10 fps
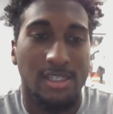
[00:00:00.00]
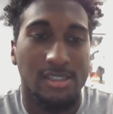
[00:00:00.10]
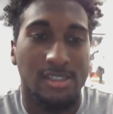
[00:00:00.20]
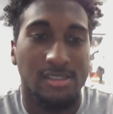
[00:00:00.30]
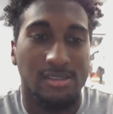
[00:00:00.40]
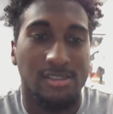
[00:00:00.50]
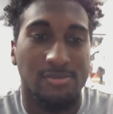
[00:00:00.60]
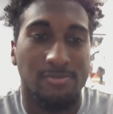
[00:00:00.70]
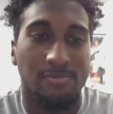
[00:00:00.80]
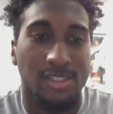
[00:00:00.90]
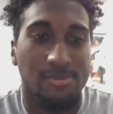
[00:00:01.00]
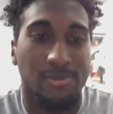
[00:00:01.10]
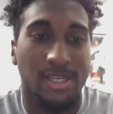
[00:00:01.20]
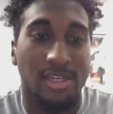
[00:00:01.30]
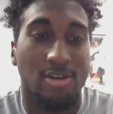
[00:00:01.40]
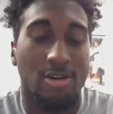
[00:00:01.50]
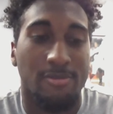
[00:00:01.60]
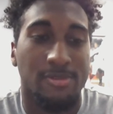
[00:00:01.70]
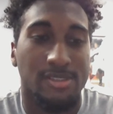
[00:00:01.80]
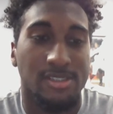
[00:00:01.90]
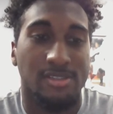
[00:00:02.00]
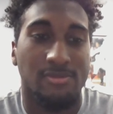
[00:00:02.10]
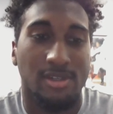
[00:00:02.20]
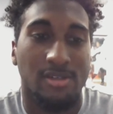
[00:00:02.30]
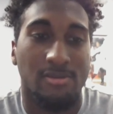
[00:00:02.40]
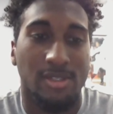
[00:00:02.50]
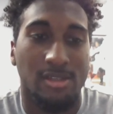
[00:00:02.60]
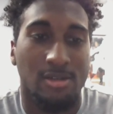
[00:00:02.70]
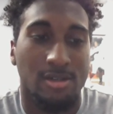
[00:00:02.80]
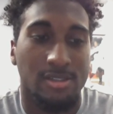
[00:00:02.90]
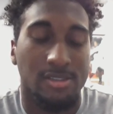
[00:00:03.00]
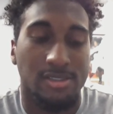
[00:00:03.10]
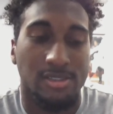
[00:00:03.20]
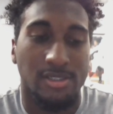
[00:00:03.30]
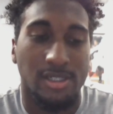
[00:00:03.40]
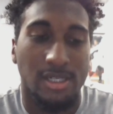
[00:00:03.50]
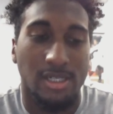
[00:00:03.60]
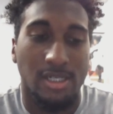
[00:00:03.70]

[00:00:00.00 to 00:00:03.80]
He's playing the guard position really hard this year.